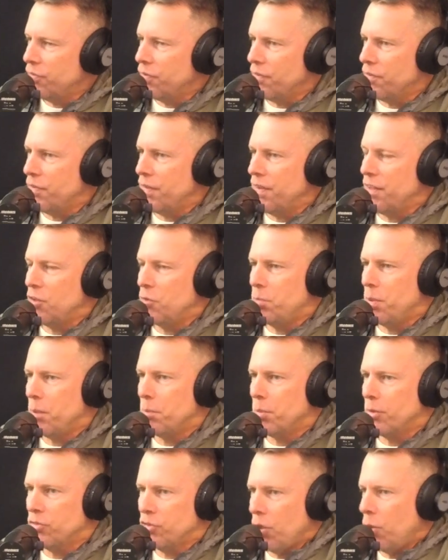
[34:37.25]
For these
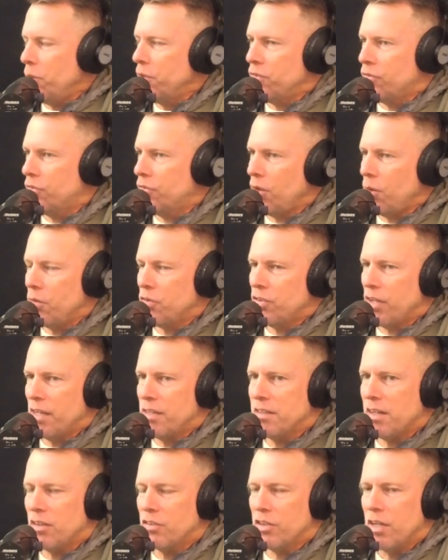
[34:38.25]
people. So is
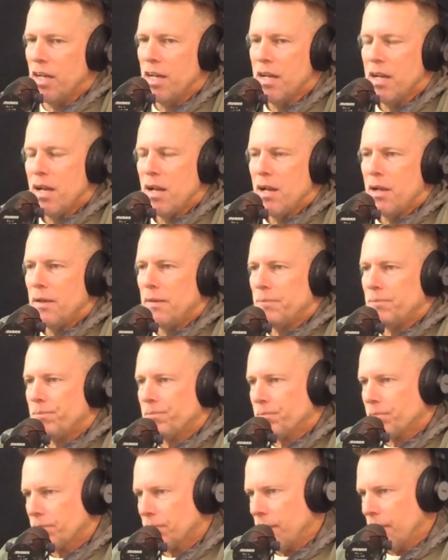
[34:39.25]
Scientology.
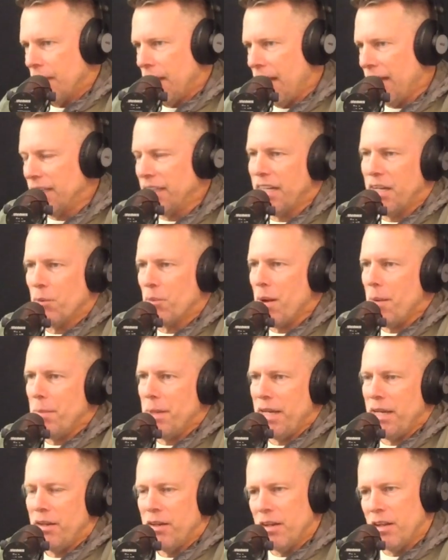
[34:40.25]
And Leah
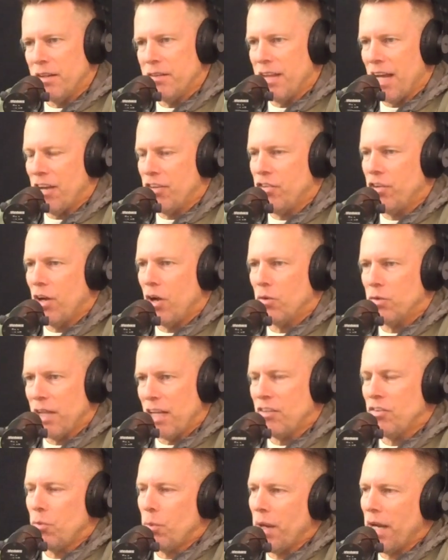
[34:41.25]
Remini, that show.
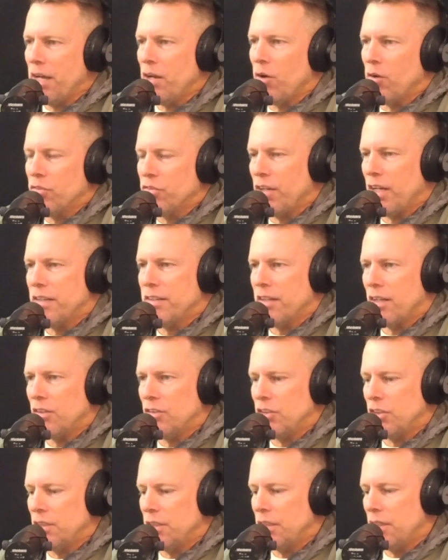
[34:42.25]
That's what I know of
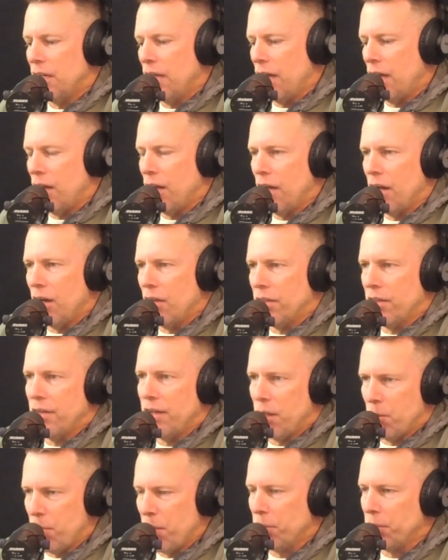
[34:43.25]
Scientology. Other
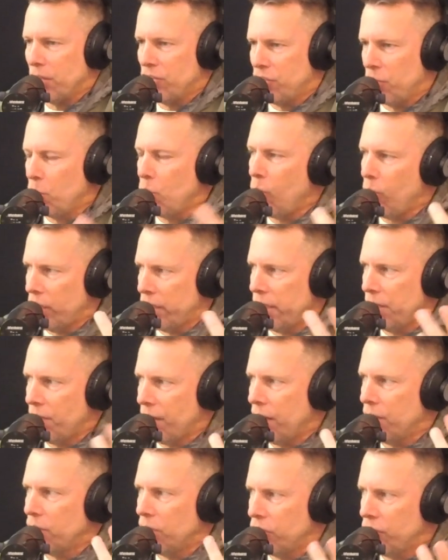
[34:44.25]
than the people I see walking
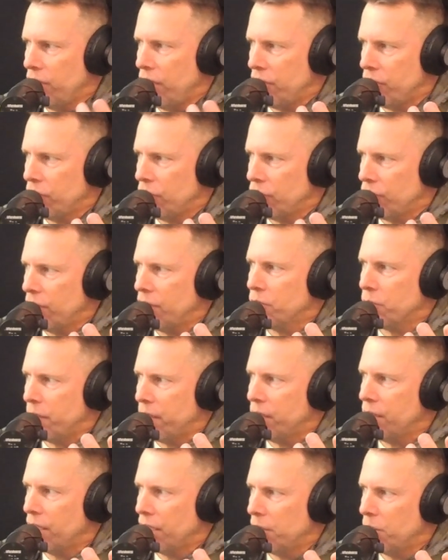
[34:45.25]
around Los Angeles at
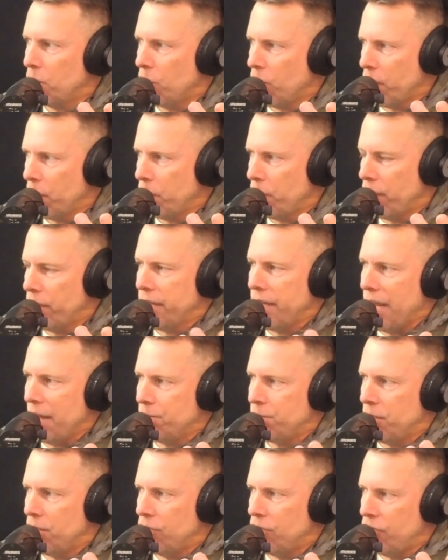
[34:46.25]
3:00 in the morning wearing
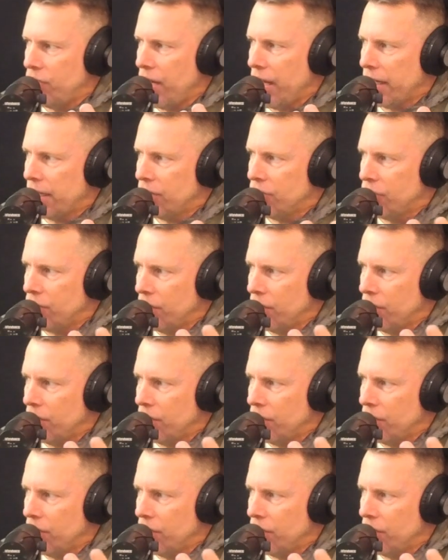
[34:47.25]
captain's jackets.